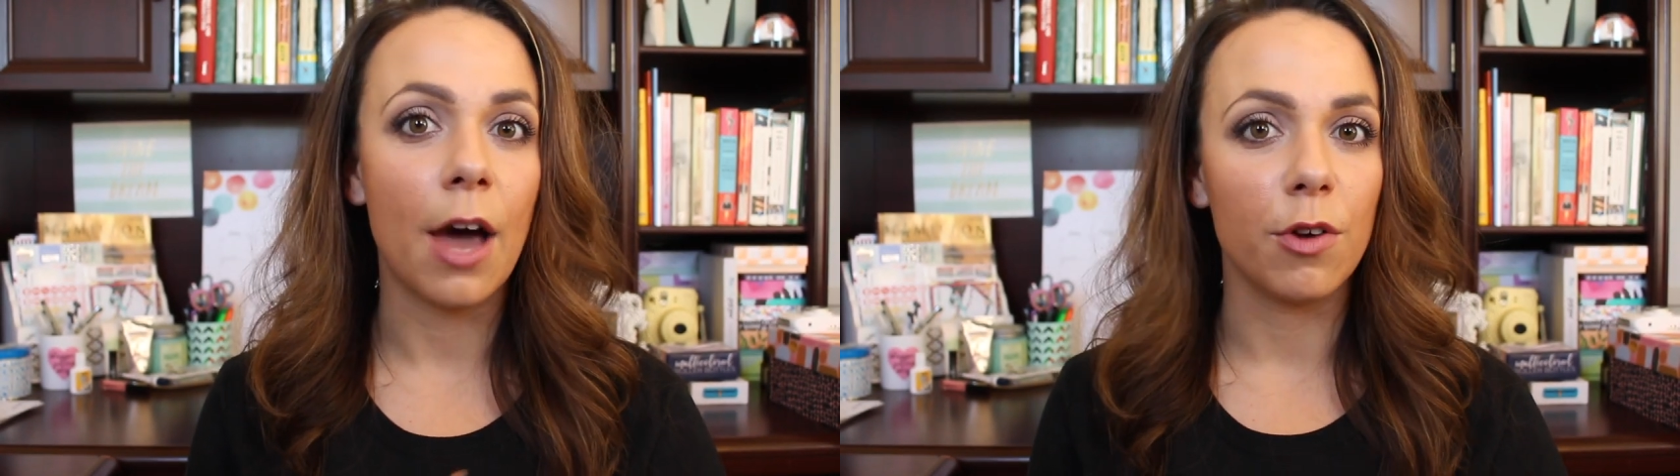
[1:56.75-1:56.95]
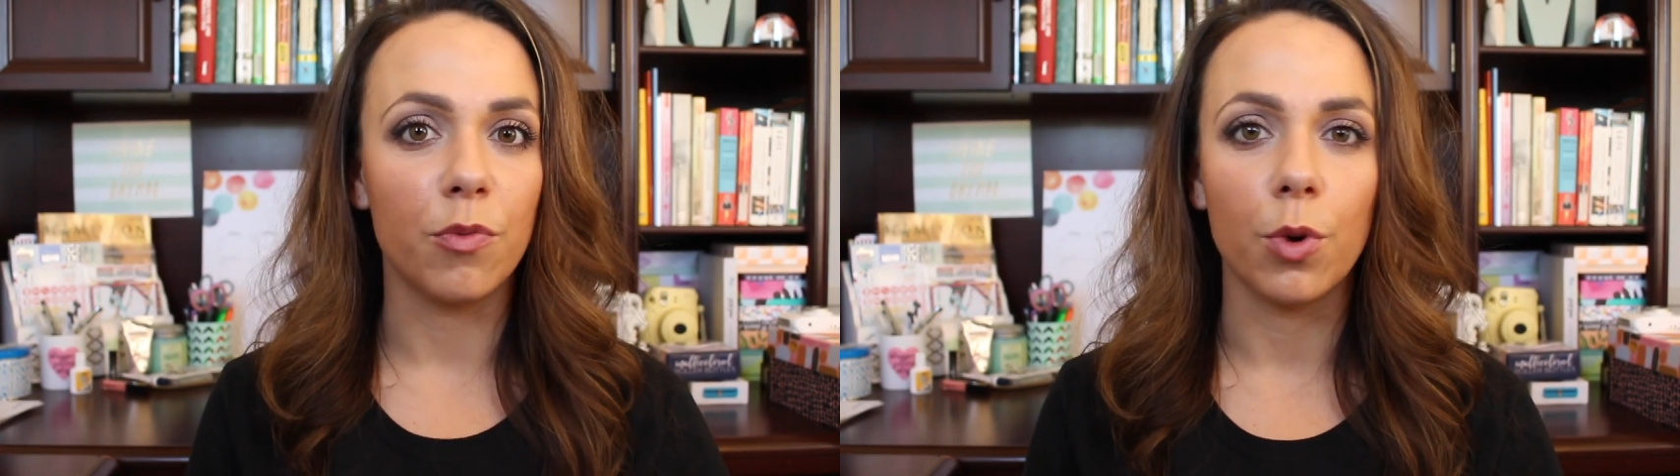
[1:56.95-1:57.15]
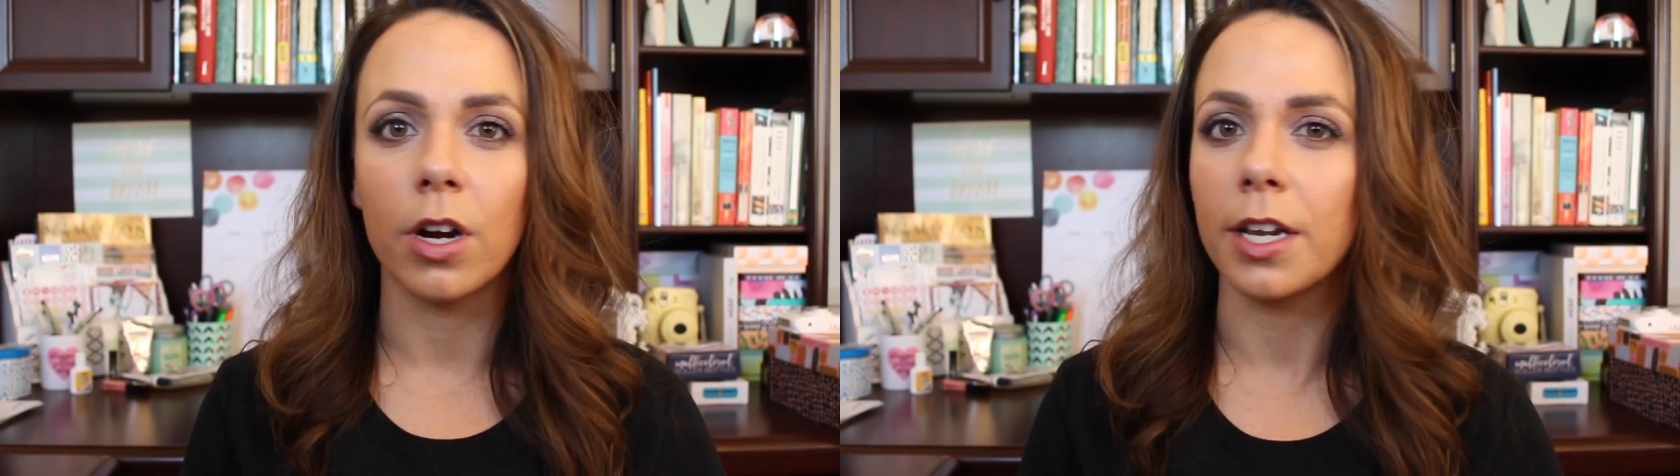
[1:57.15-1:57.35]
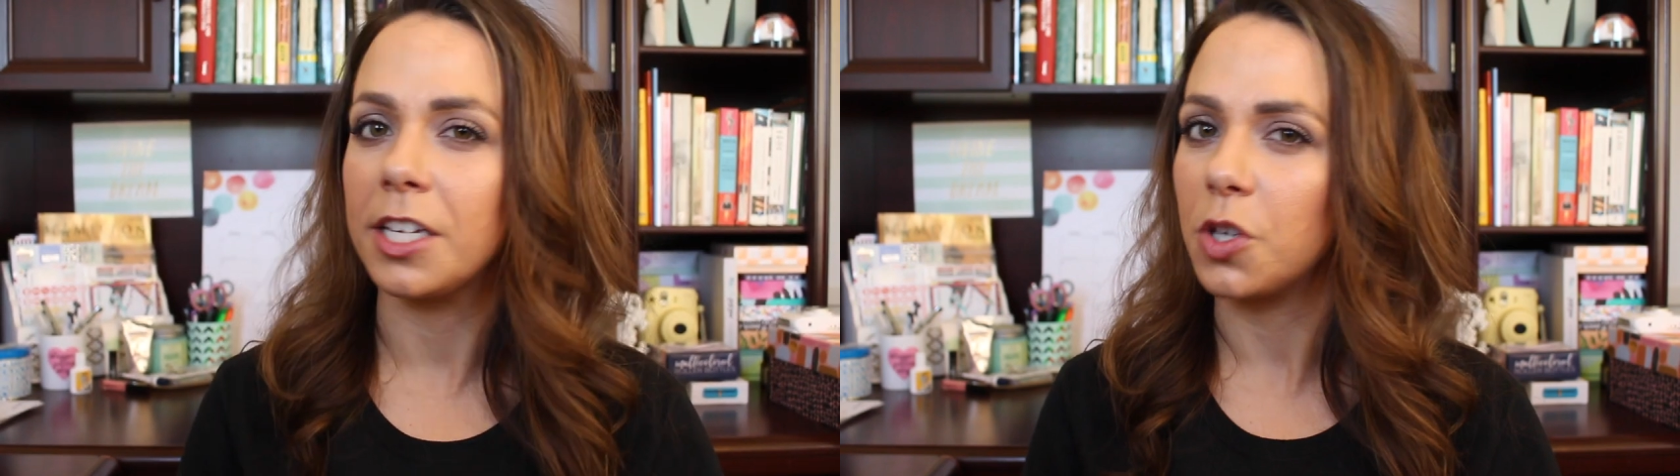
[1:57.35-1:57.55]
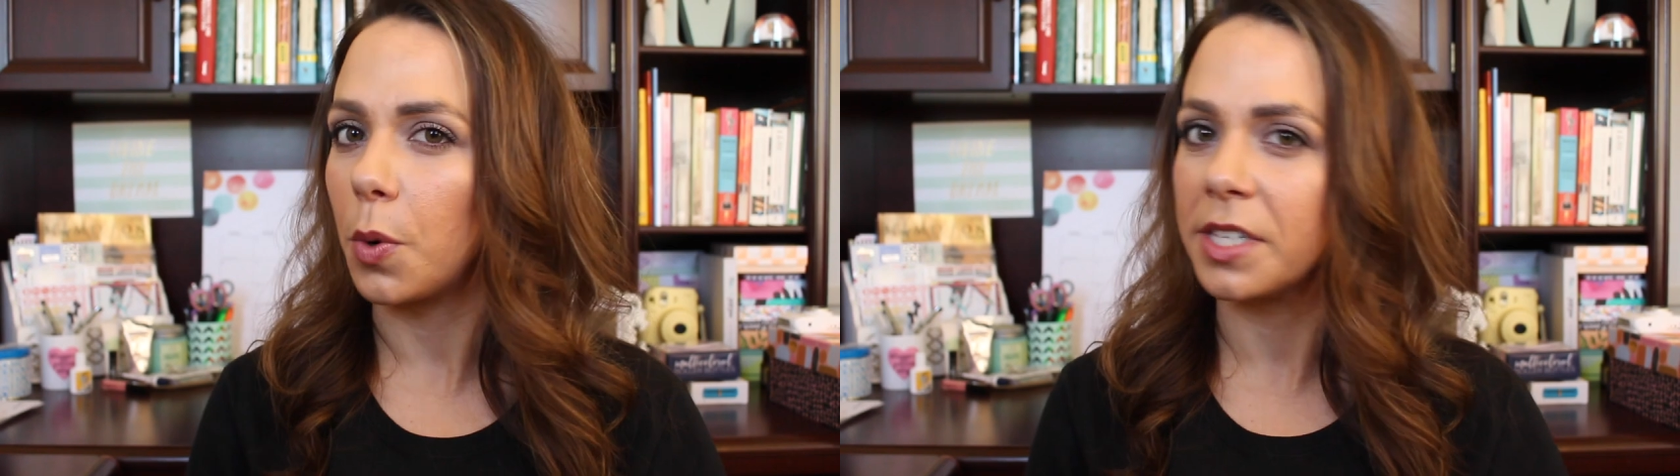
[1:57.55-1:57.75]
out of work and
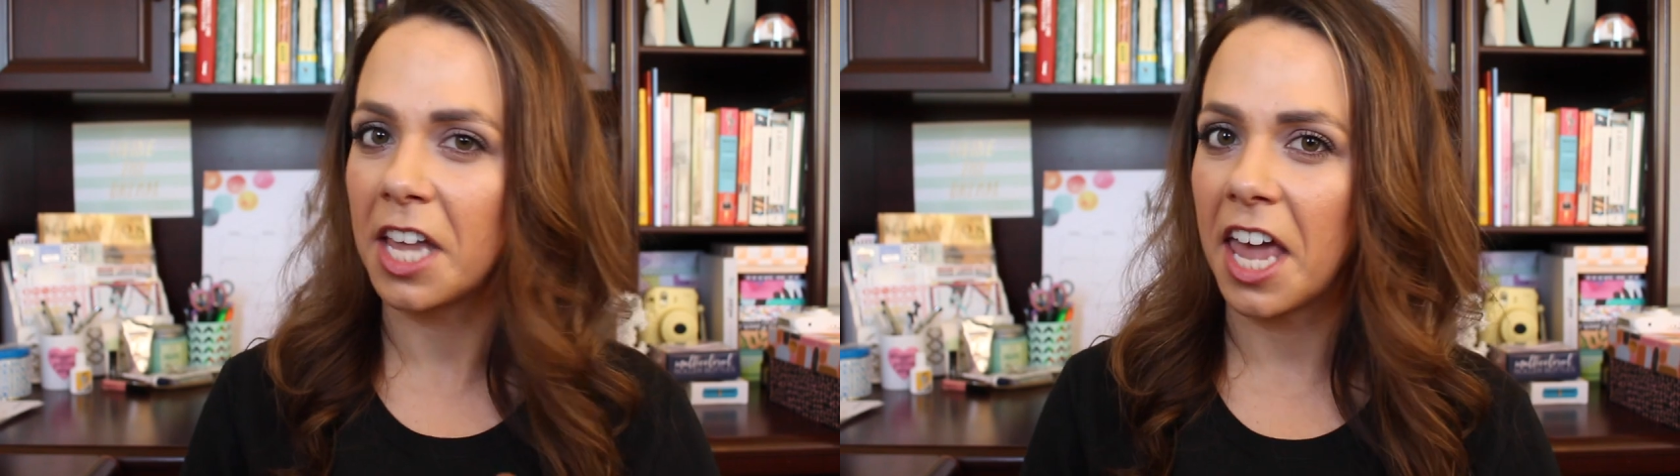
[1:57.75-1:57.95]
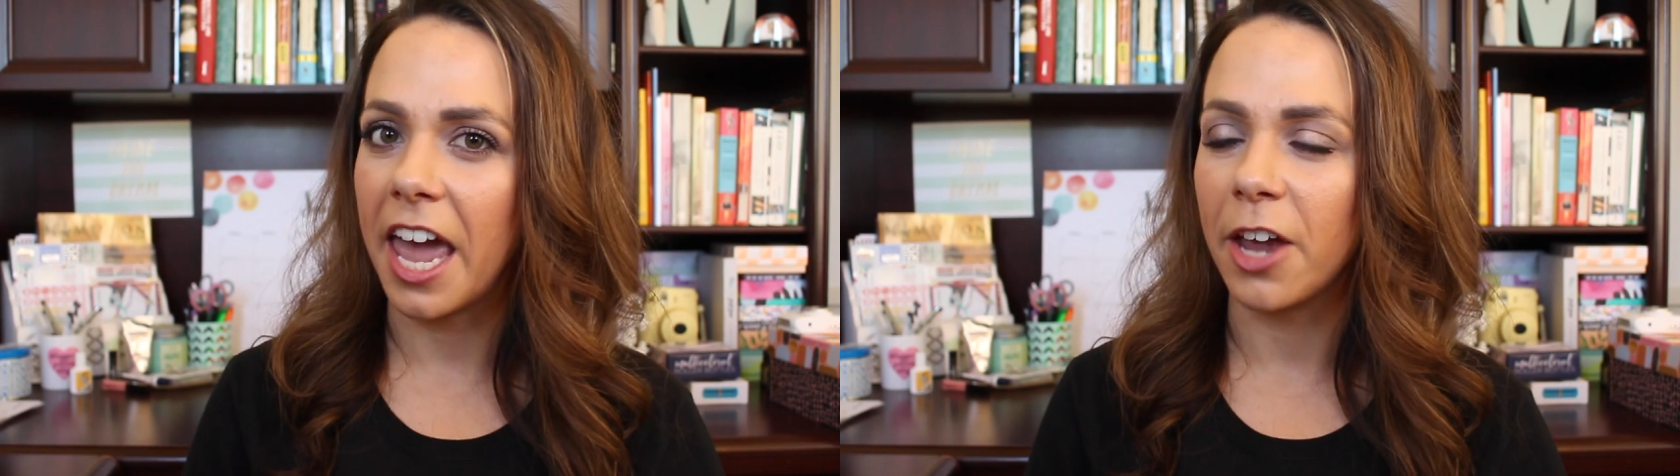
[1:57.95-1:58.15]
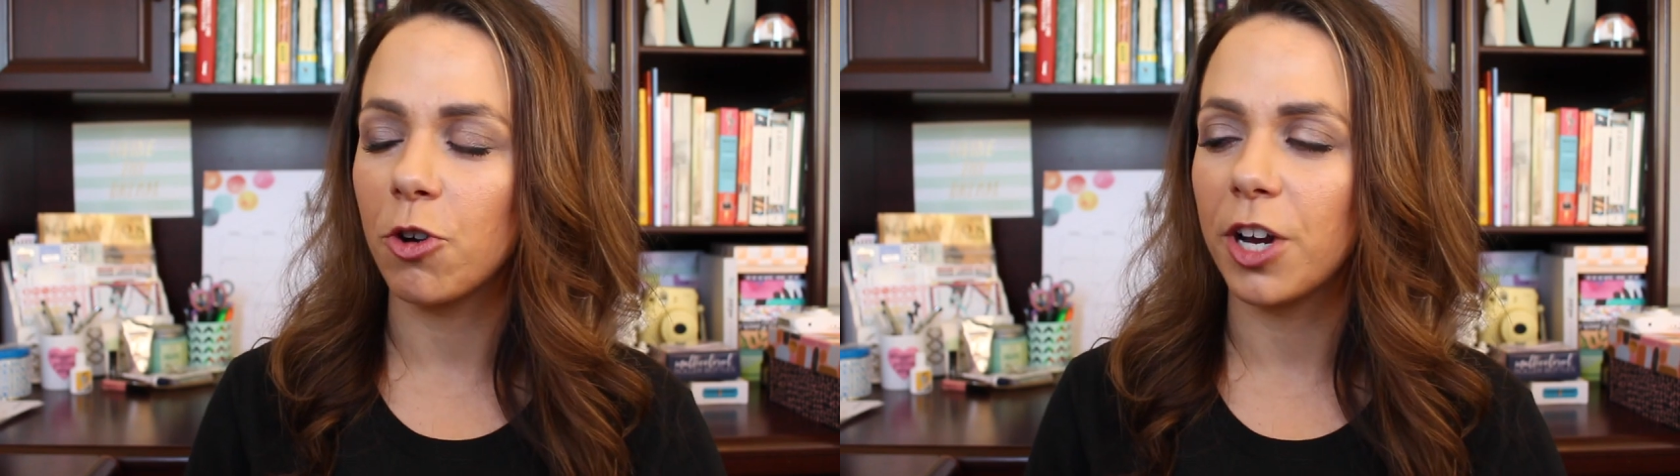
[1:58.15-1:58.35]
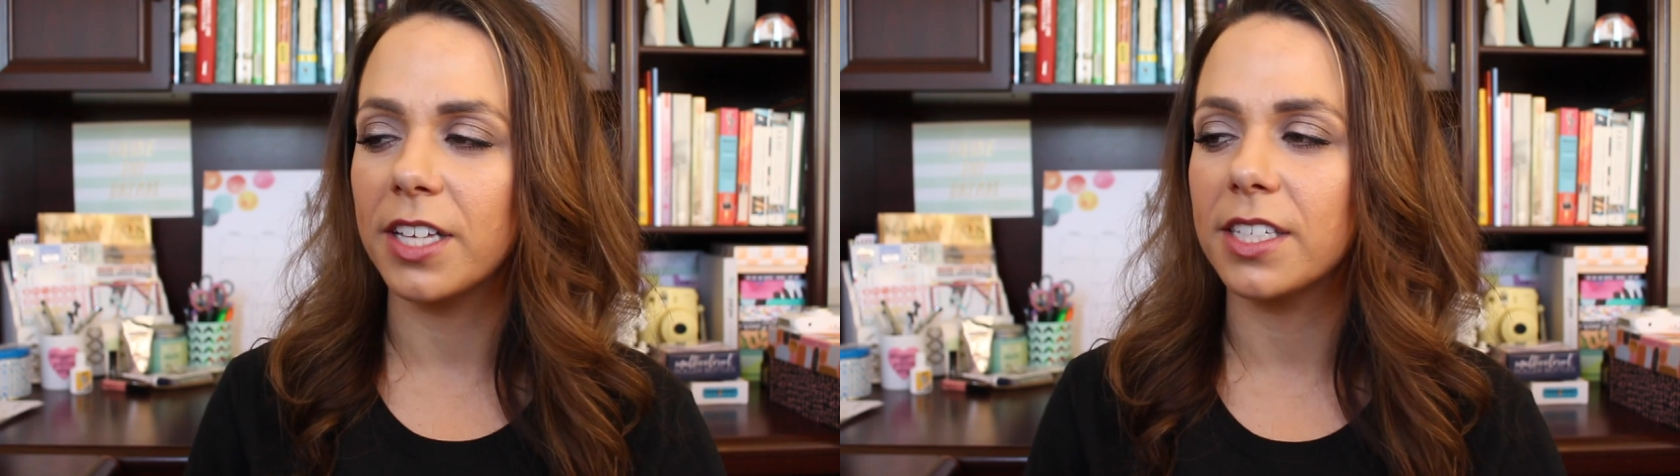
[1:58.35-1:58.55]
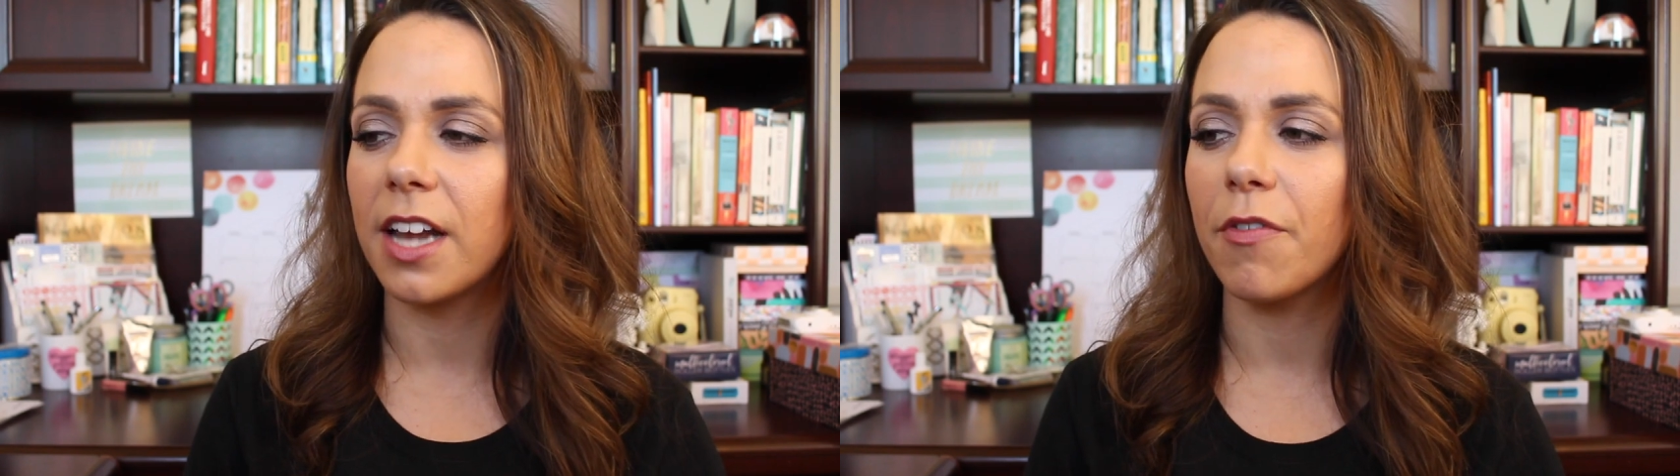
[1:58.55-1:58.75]
he's always like angry
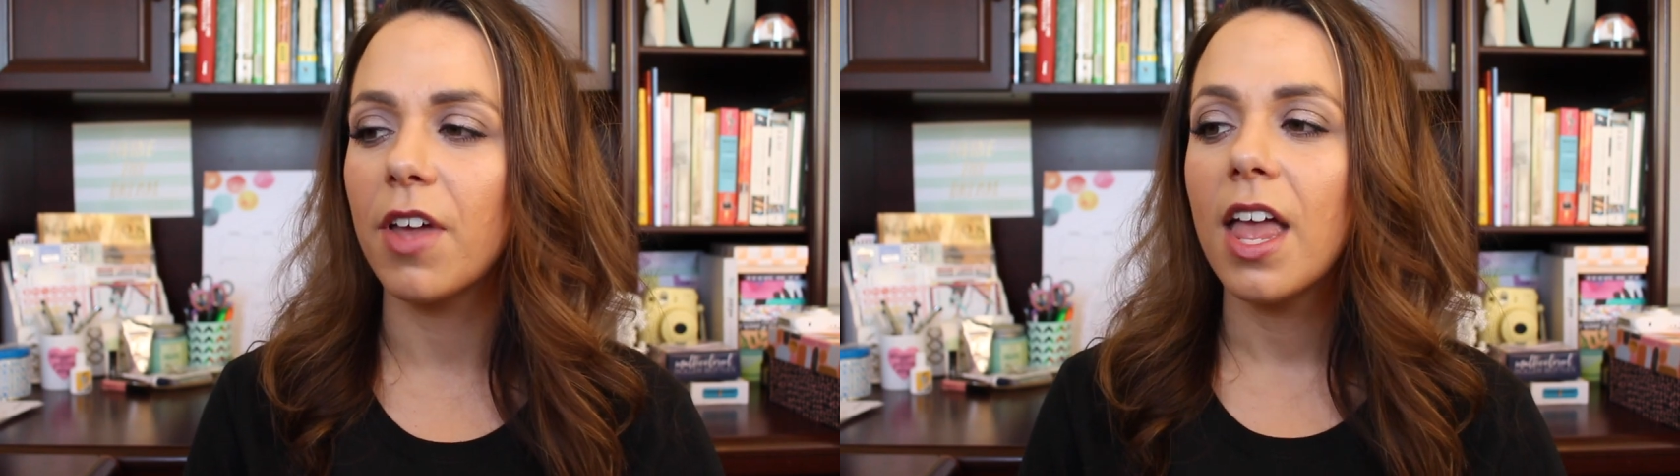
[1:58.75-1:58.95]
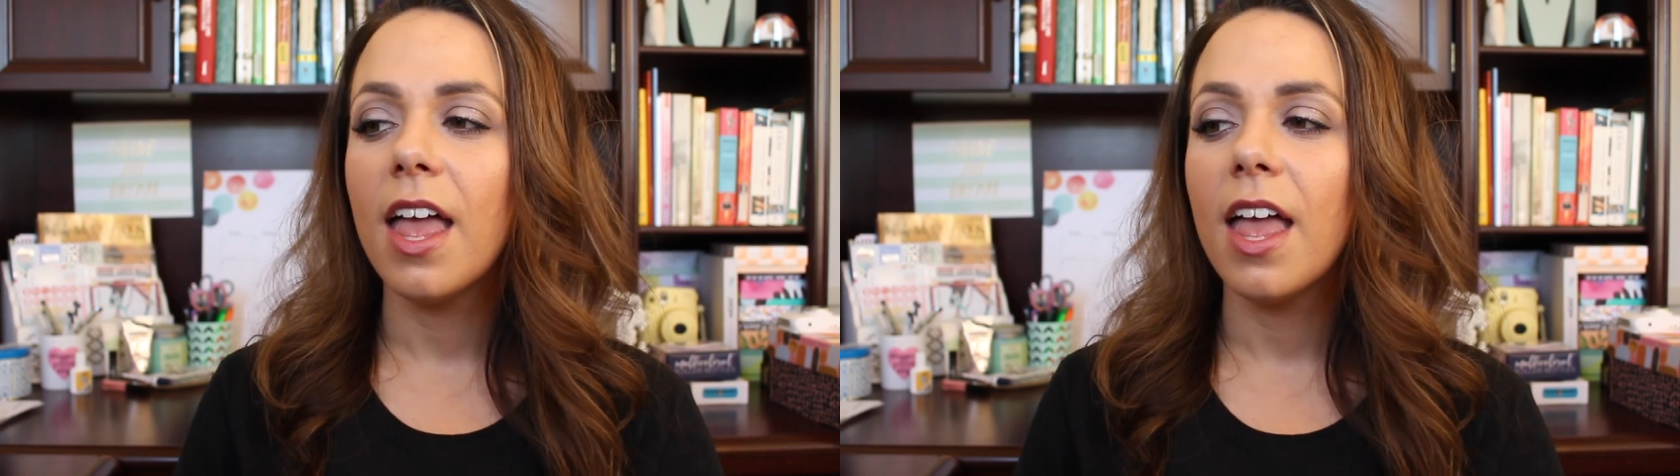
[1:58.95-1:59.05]
and stuff